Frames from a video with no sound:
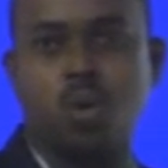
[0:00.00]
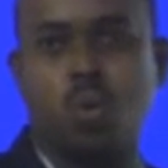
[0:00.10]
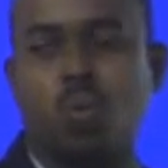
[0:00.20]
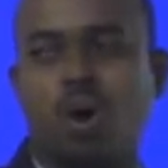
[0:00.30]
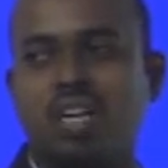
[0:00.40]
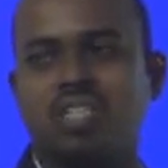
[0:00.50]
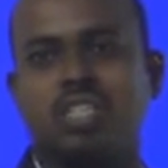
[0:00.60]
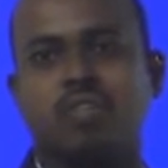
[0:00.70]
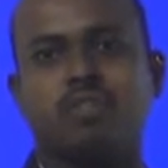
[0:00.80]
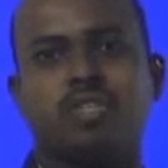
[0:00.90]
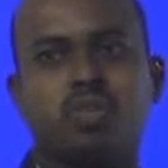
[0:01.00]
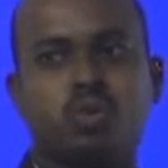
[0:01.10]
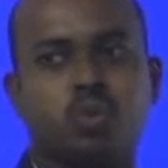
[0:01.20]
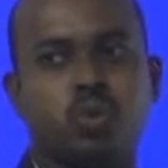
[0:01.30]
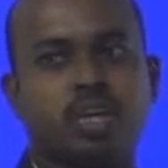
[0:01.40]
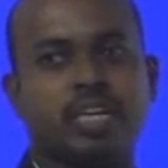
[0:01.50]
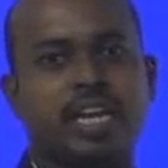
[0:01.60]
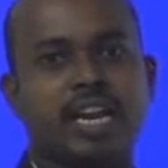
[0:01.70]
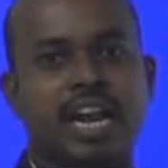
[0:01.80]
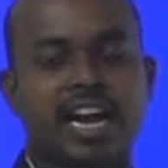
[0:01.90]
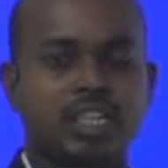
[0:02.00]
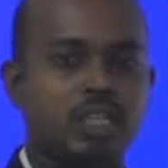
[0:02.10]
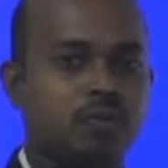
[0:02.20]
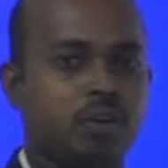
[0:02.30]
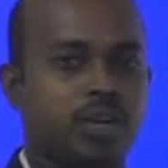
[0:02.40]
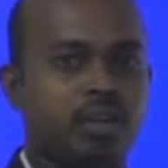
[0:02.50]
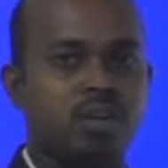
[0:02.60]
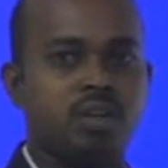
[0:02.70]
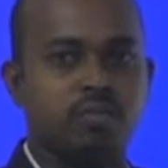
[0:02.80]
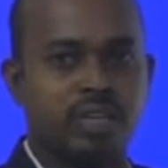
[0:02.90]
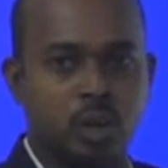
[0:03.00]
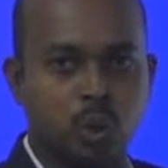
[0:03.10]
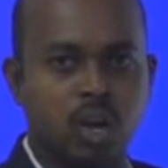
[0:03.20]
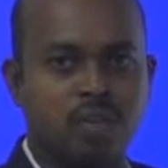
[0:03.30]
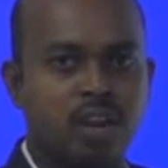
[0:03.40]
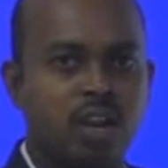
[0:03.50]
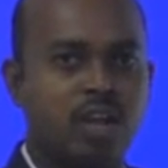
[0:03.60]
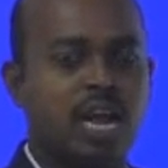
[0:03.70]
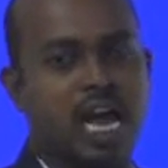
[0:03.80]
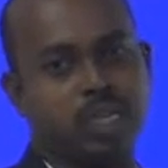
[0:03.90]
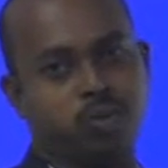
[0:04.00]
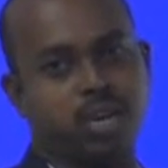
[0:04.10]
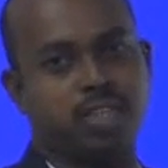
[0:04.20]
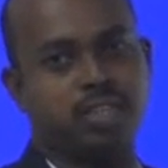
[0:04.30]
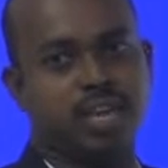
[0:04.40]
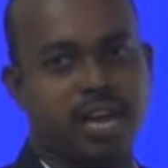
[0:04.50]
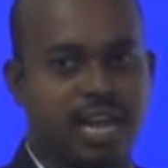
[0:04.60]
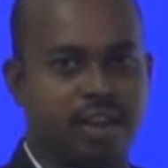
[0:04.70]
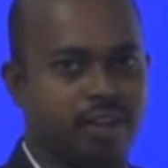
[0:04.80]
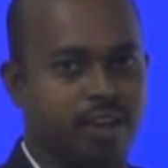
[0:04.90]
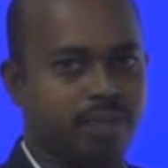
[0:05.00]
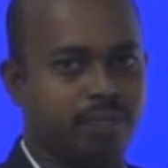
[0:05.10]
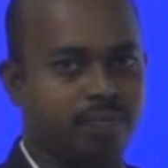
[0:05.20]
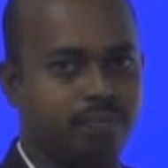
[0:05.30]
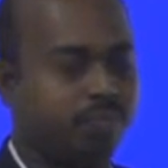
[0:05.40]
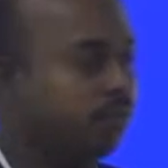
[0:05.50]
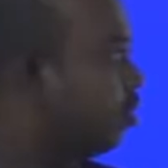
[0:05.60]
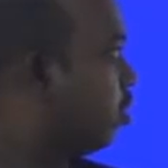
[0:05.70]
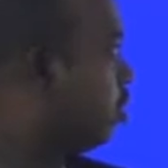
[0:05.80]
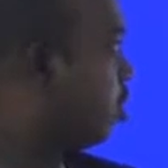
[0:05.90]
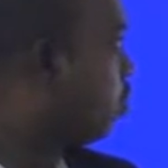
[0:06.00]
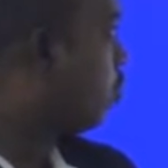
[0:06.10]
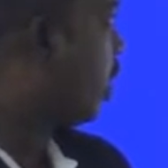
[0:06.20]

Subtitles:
What is the difference we can identify the low level as well as high level? For